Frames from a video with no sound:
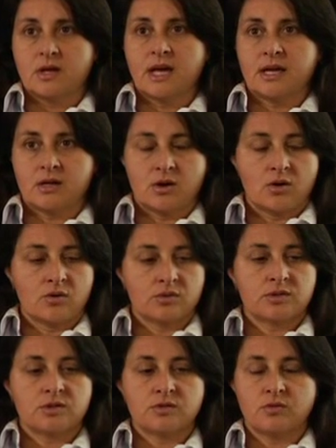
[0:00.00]
and go
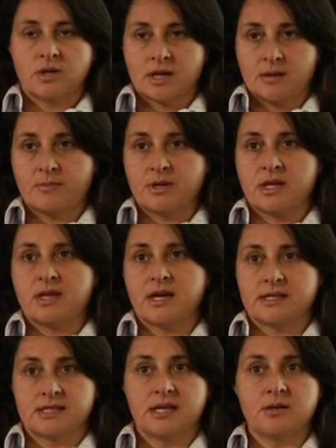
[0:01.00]
to the company that
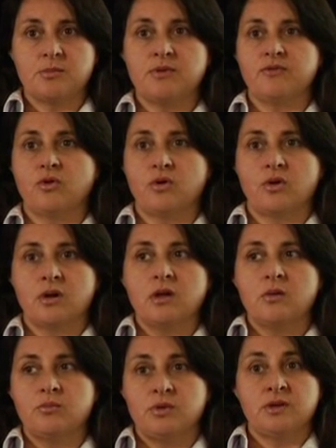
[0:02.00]
has done it before
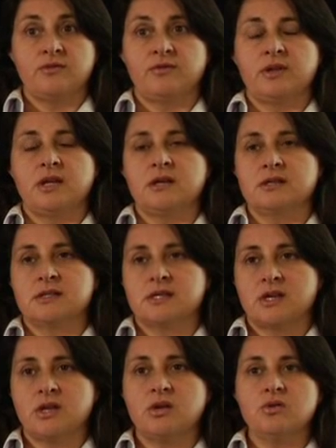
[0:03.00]
beautifully because it's
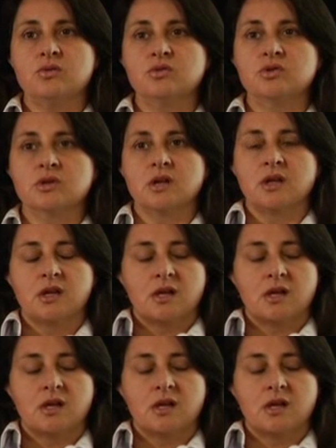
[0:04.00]
a huge